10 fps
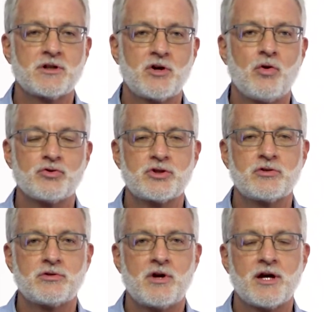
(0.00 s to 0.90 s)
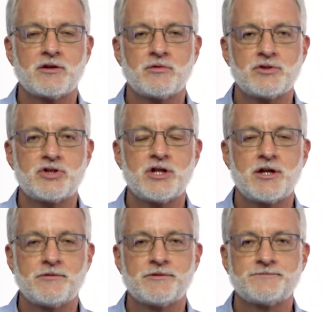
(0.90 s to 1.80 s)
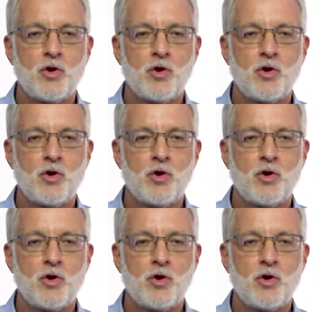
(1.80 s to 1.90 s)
and the goals that you're trying to achieve.